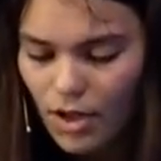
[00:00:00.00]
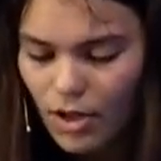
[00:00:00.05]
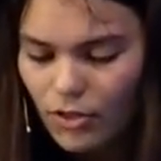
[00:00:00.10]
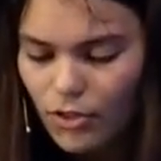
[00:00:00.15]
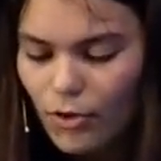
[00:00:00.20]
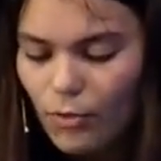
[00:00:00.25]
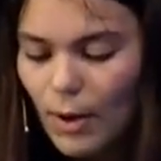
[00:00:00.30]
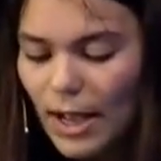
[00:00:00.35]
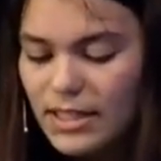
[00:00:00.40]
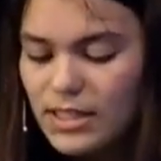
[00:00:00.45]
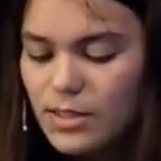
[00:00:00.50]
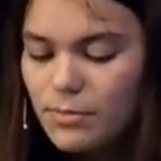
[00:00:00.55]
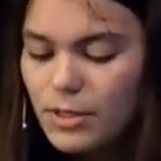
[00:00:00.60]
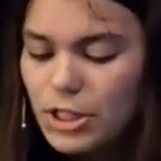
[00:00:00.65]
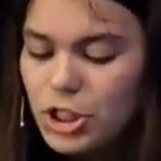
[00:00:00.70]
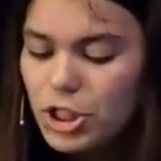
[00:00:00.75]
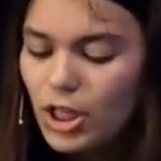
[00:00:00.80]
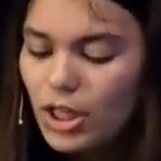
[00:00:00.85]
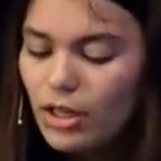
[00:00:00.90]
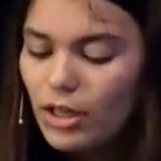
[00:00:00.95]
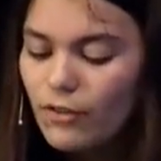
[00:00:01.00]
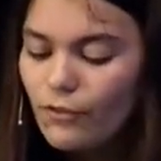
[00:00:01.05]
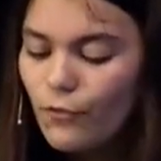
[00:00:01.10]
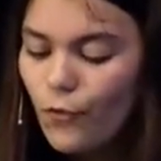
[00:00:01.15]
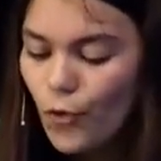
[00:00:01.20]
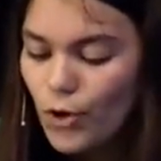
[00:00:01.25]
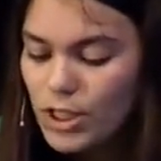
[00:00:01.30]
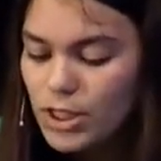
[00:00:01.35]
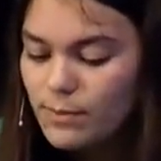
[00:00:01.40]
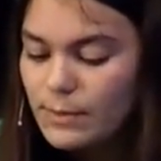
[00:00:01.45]
The West Michigan
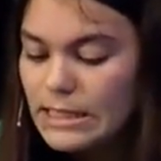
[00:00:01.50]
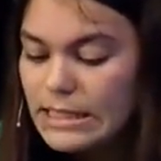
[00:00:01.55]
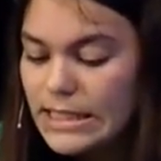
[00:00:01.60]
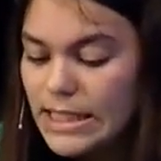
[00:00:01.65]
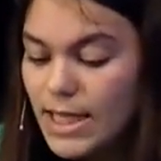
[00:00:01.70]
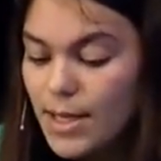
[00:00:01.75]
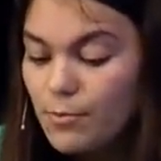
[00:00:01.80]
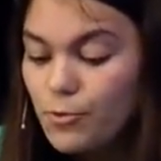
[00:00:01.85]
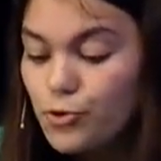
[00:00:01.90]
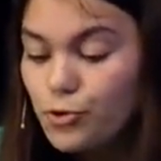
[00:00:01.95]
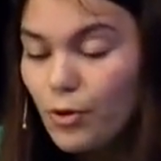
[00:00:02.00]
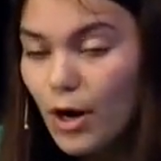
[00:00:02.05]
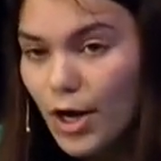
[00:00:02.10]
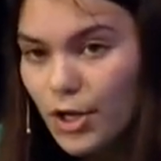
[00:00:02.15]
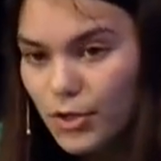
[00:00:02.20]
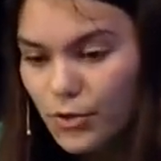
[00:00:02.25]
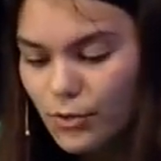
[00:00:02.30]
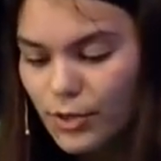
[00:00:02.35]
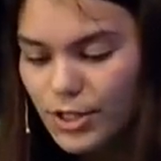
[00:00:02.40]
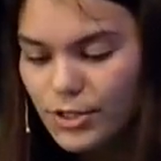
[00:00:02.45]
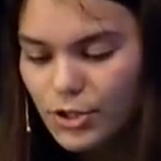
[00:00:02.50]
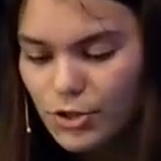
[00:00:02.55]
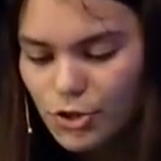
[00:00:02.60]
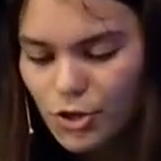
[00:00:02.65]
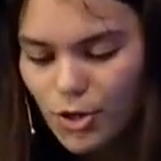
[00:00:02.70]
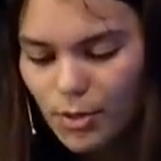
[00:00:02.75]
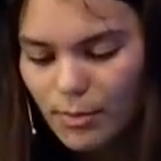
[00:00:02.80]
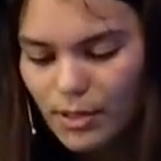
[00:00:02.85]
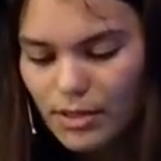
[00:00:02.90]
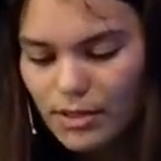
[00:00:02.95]
Enforcement Team Drug Unit
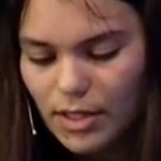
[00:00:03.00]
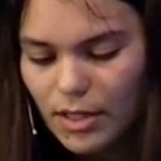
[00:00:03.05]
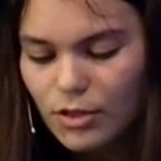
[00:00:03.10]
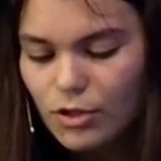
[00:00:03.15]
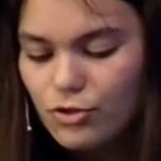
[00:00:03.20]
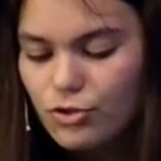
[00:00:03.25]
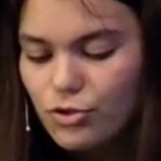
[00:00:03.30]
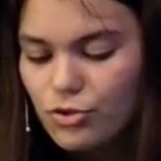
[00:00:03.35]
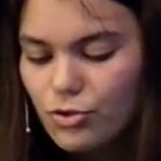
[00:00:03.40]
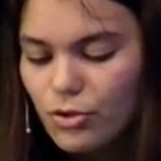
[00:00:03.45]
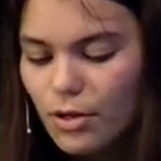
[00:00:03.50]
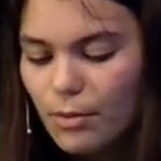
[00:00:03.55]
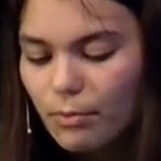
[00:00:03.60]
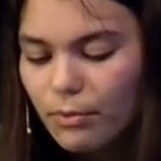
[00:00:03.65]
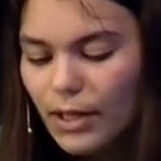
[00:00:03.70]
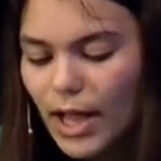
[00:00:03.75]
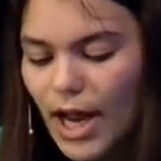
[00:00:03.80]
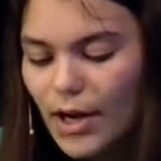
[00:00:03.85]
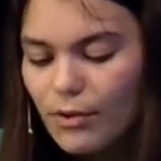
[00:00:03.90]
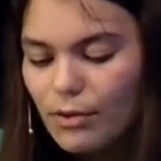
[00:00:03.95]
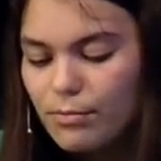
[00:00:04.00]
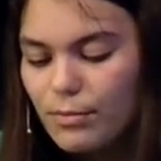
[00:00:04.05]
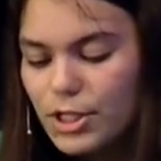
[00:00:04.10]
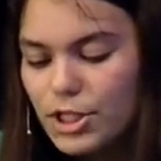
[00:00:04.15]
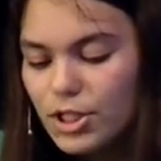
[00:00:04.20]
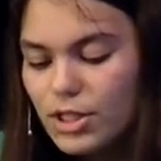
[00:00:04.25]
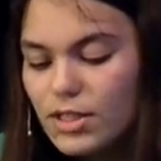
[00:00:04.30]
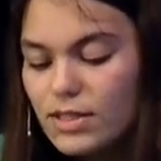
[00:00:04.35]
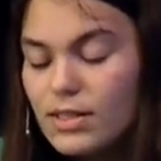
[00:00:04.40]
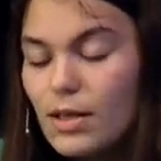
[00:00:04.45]
determined that the 2 complied with
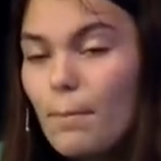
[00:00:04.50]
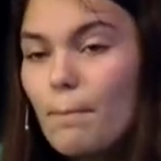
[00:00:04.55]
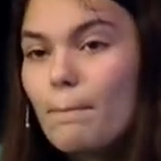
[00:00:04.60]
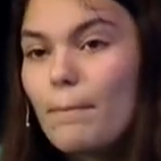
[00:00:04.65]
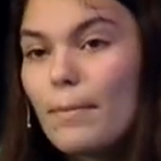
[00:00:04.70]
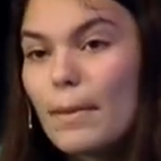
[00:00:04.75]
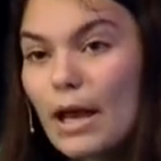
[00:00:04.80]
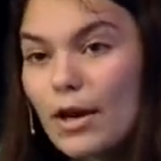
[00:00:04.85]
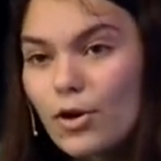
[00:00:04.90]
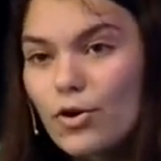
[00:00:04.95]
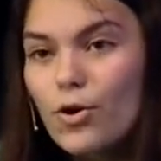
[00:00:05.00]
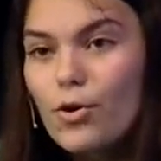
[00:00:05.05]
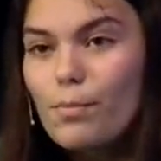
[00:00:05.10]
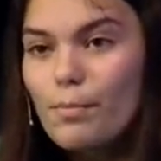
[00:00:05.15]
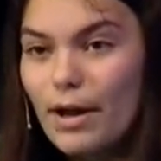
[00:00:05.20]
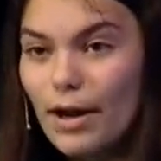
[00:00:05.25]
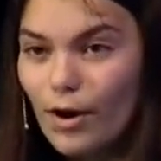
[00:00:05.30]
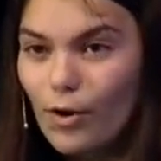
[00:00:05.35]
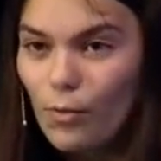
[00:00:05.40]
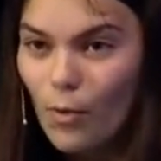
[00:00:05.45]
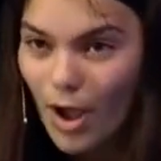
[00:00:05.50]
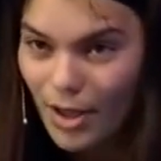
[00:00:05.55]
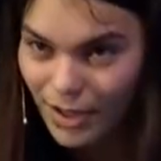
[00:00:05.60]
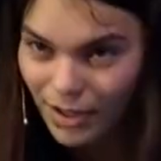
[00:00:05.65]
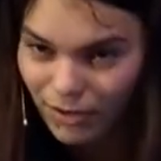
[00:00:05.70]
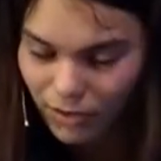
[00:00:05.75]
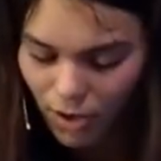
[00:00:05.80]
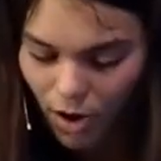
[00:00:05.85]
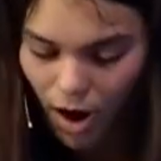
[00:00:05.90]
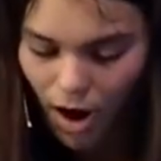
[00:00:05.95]
Michigan's medical
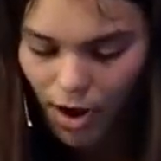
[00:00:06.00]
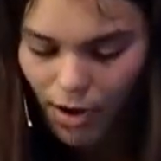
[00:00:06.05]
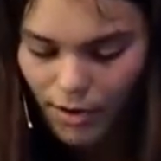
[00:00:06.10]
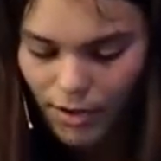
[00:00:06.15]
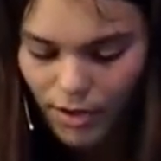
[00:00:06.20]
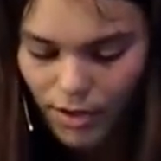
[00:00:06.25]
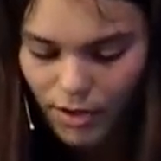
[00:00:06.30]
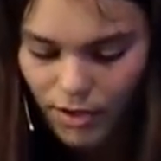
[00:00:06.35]
marijuana law.